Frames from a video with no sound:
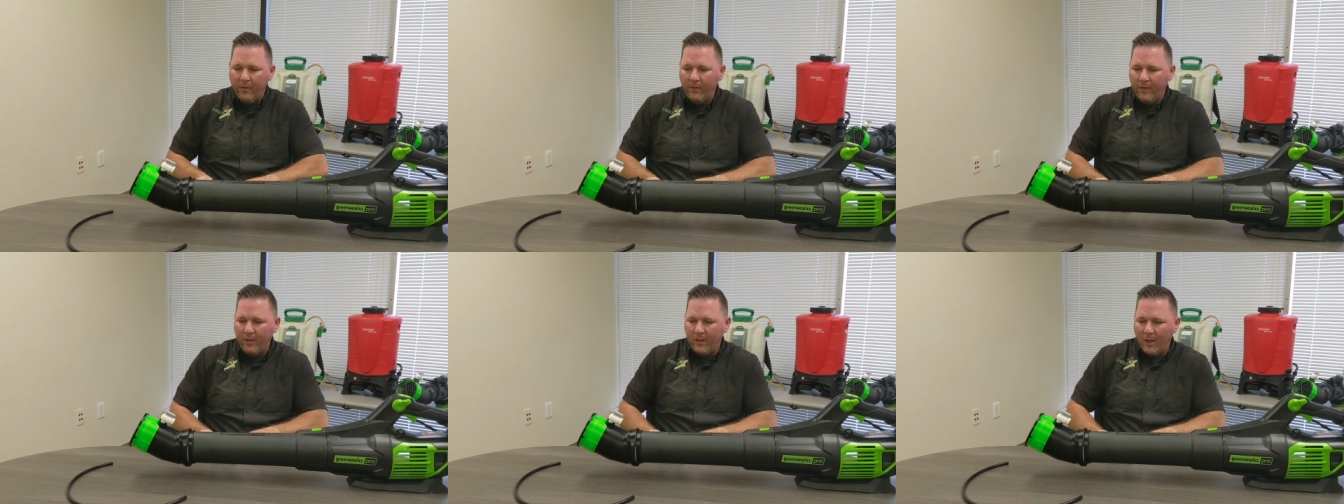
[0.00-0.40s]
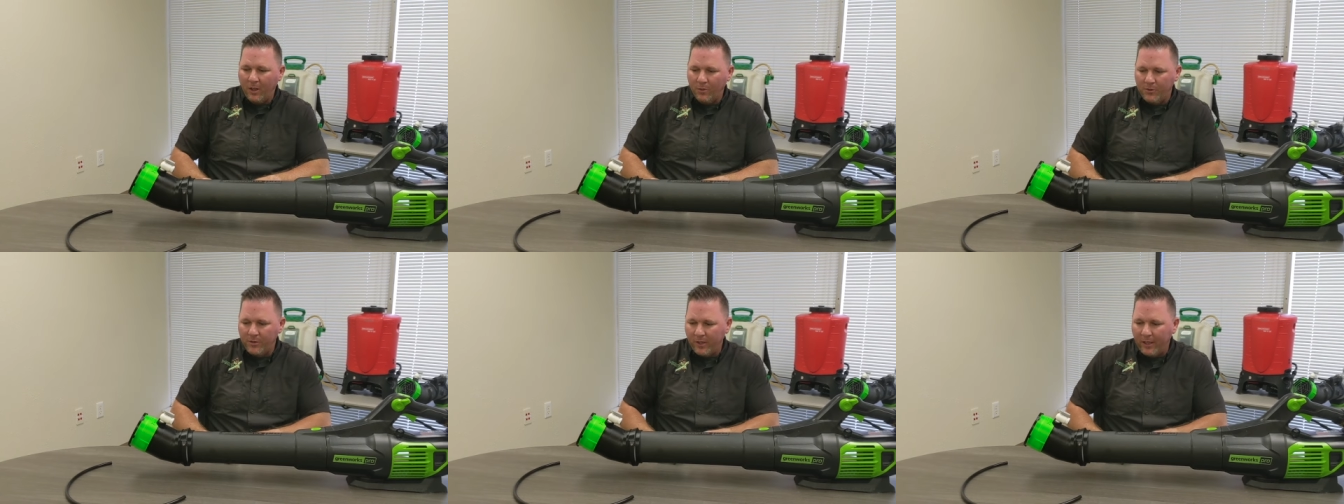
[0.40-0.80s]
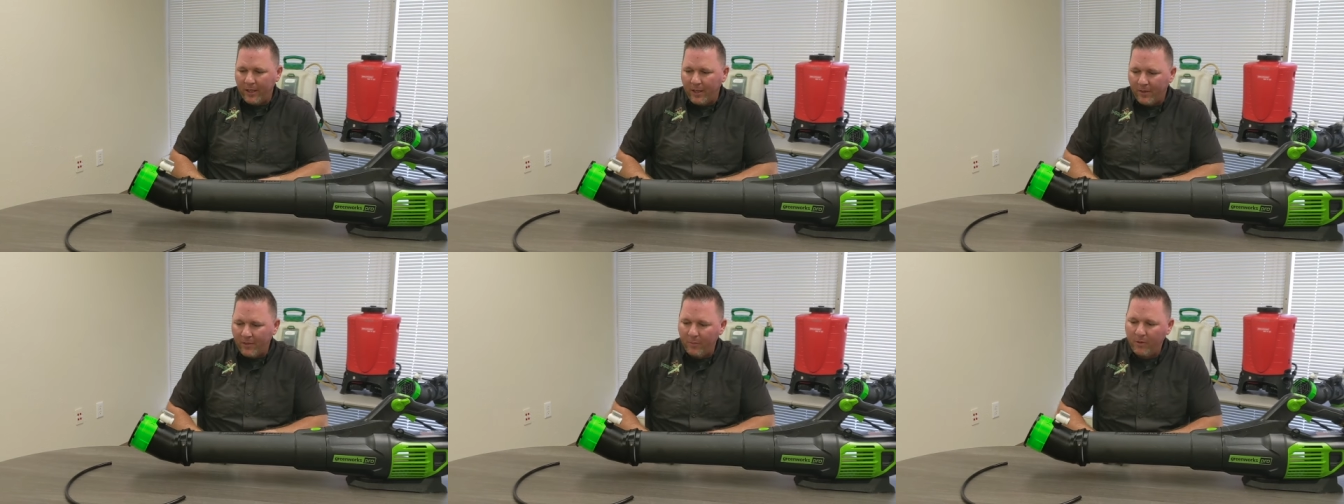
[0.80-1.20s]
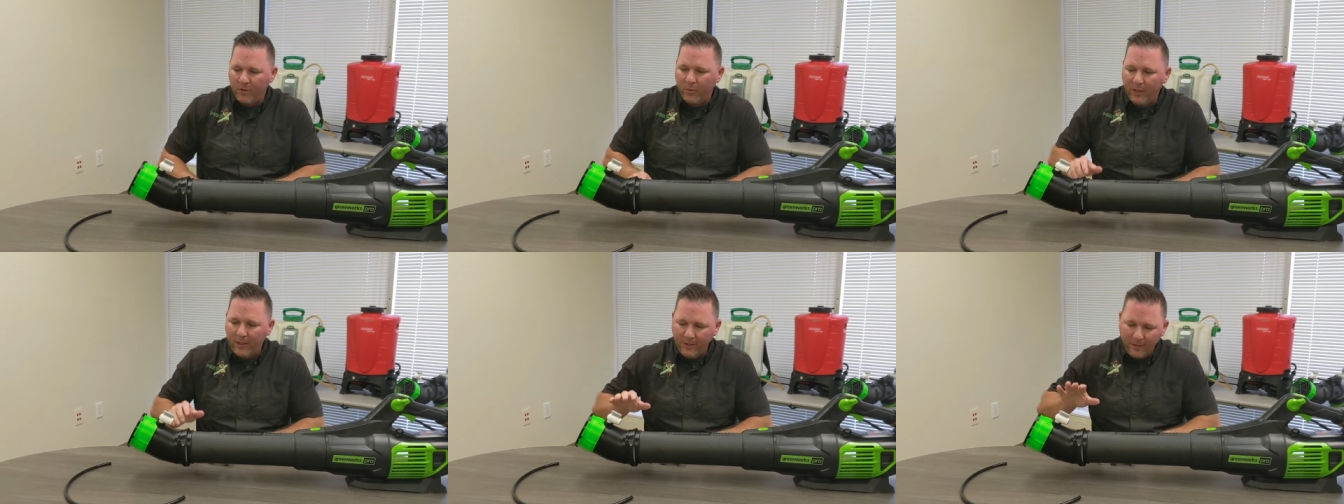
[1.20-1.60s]
the length
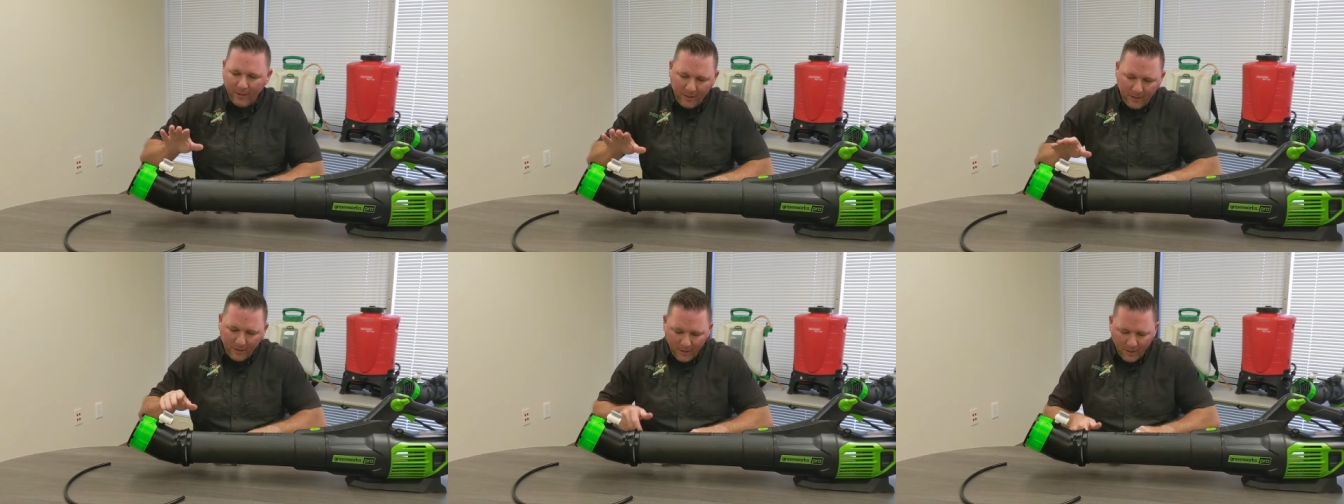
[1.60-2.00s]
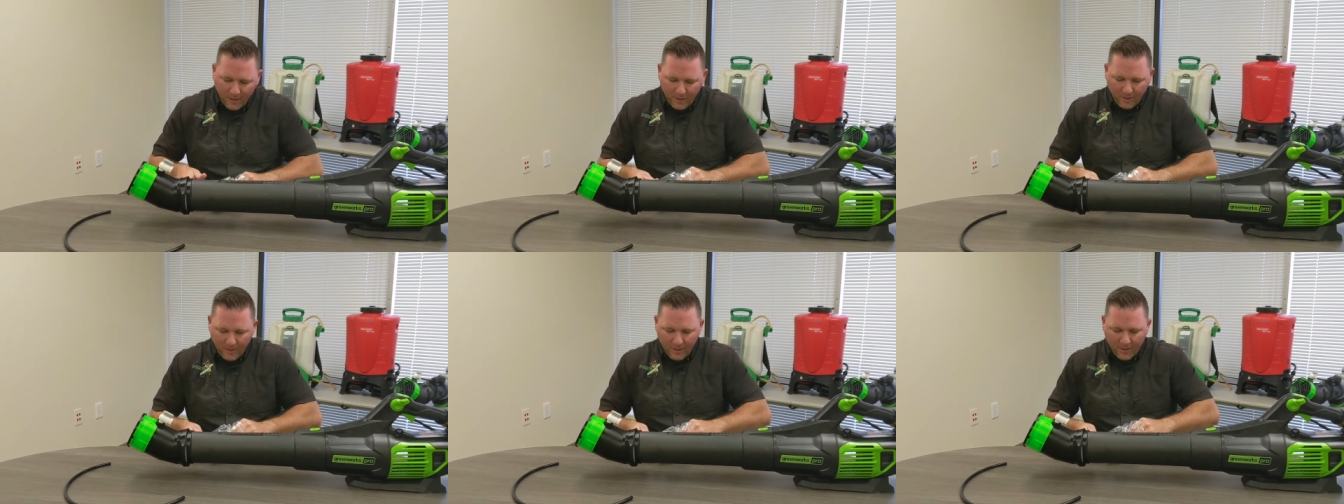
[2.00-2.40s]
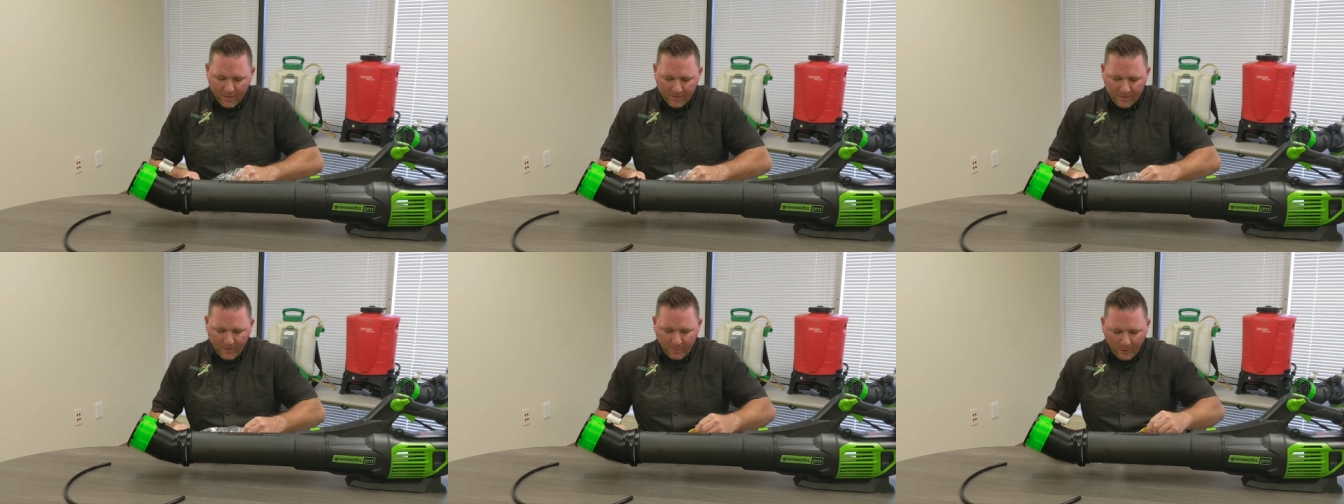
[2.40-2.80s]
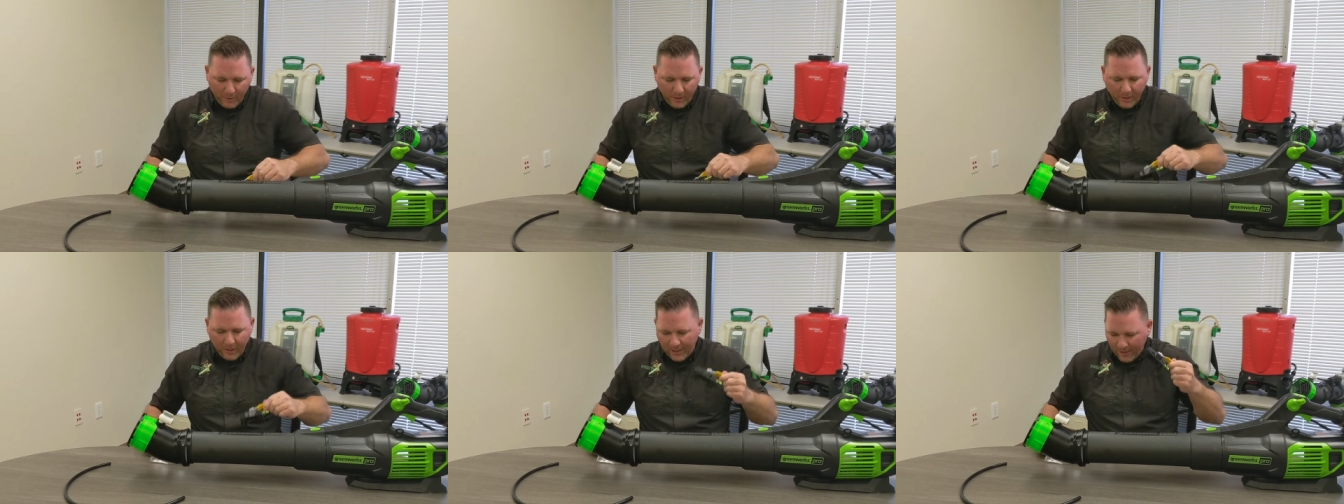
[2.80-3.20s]
between the
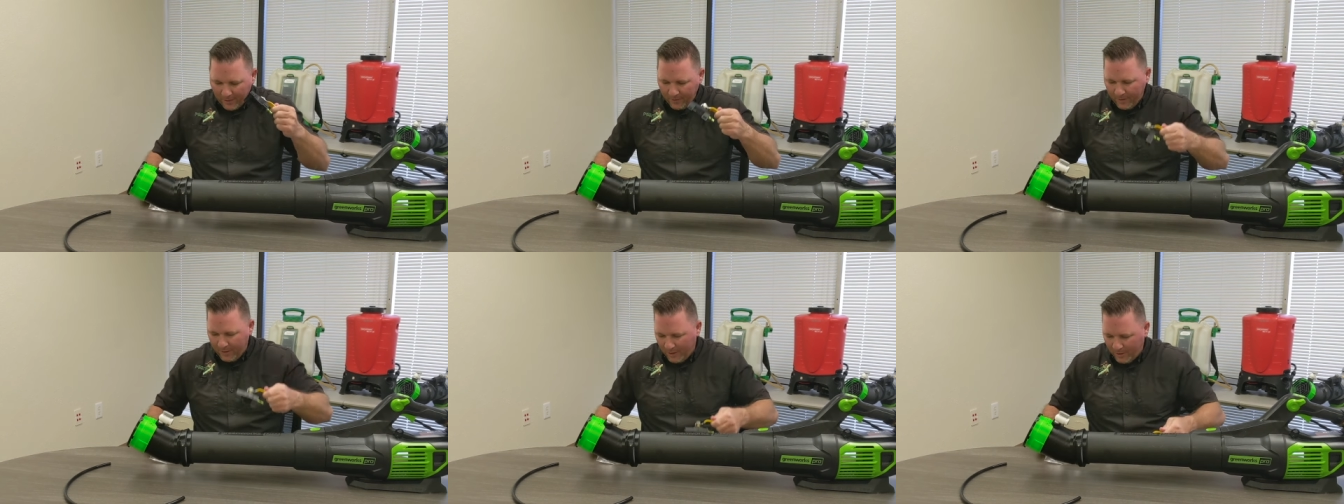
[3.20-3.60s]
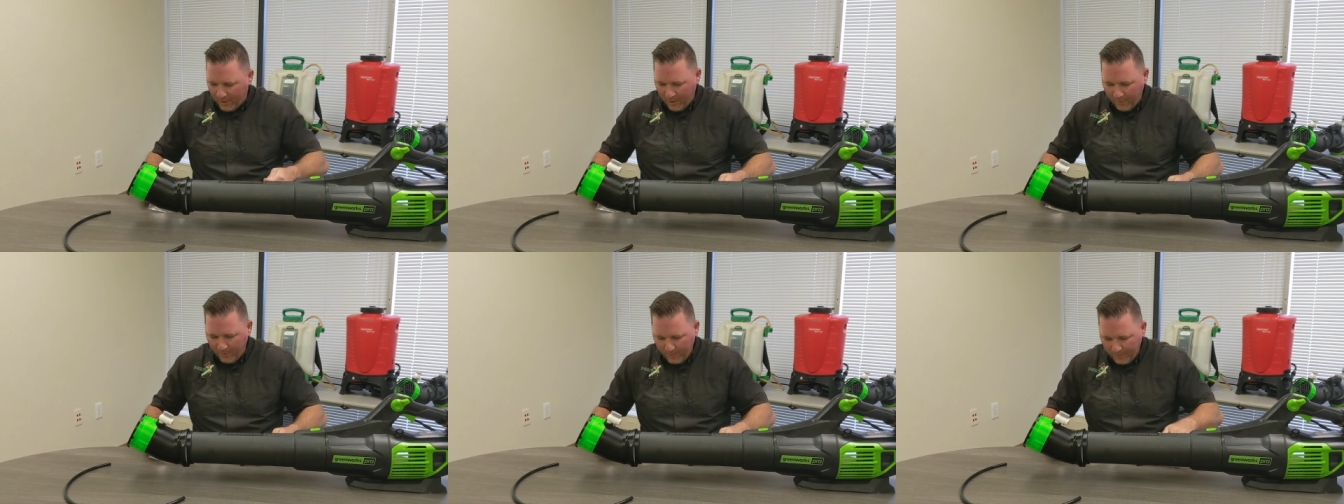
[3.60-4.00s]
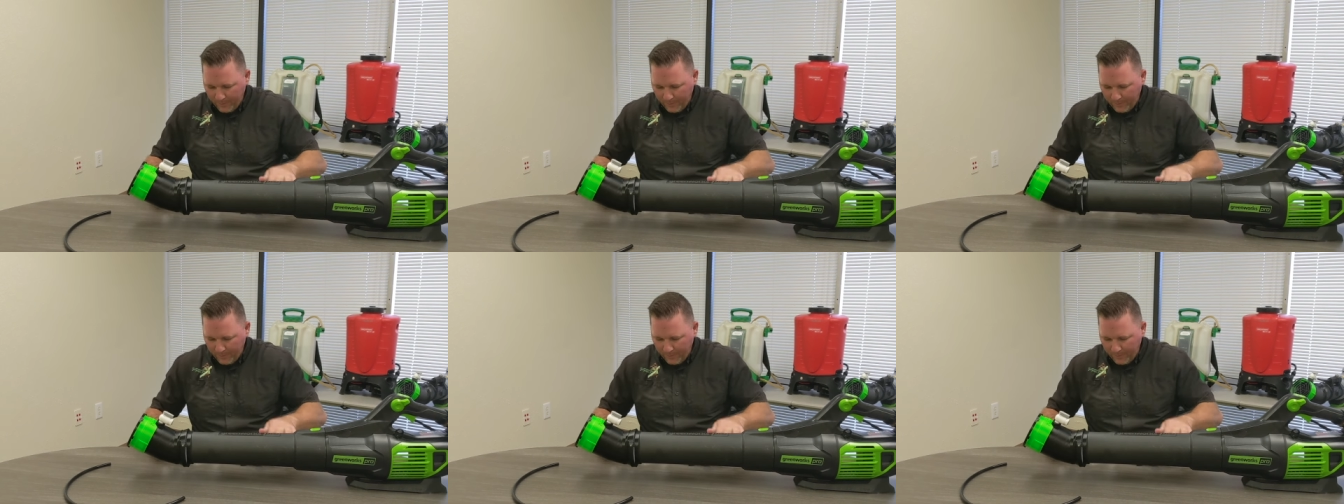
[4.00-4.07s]
assembly and the on-off.